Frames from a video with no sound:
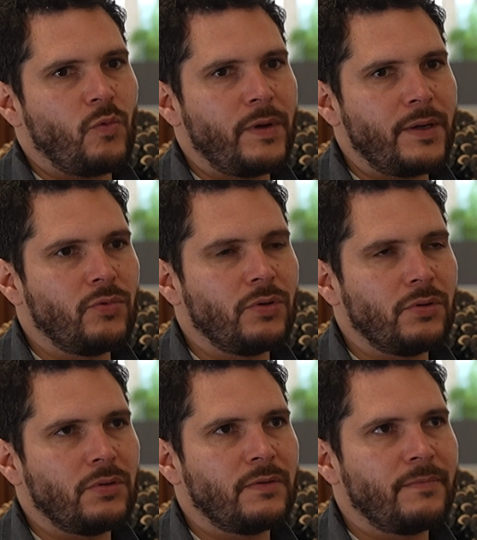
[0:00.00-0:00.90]
we
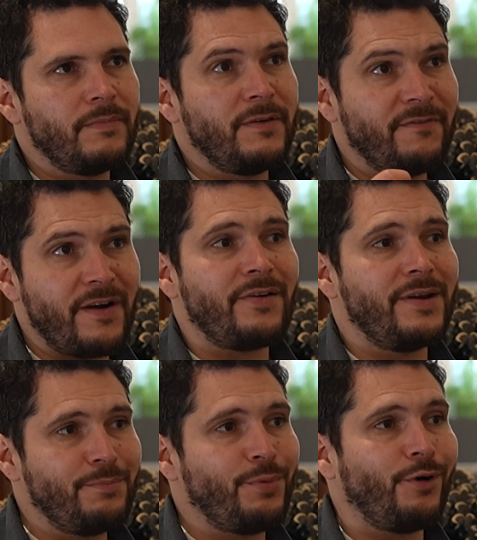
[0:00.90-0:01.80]
will be
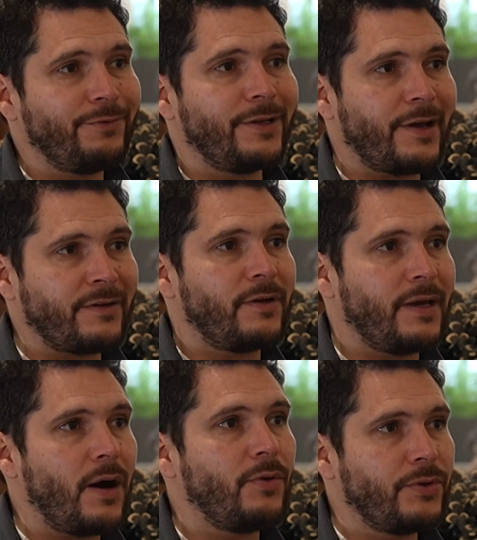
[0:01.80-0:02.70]
very involved in
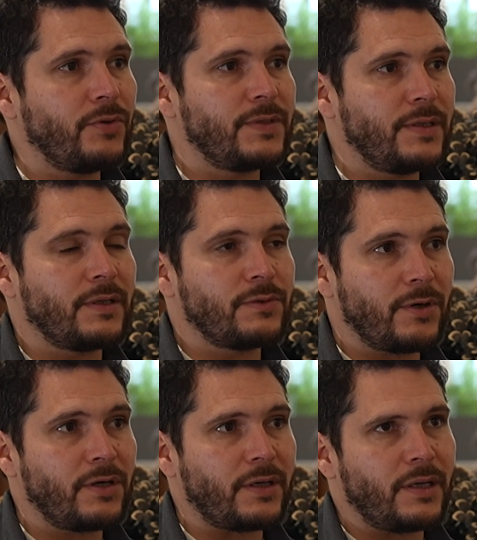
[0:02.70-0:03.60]
actually how those
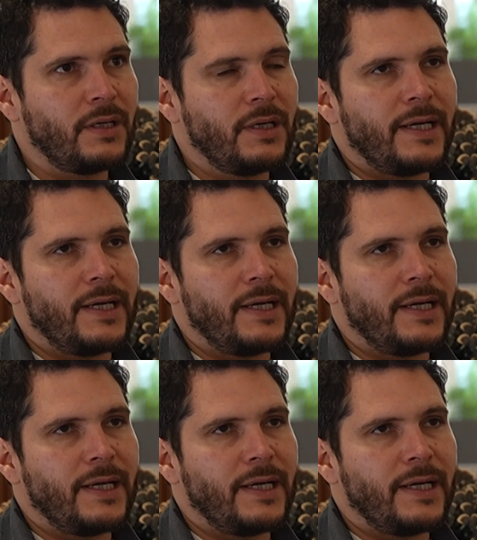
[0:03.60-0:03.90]
details work.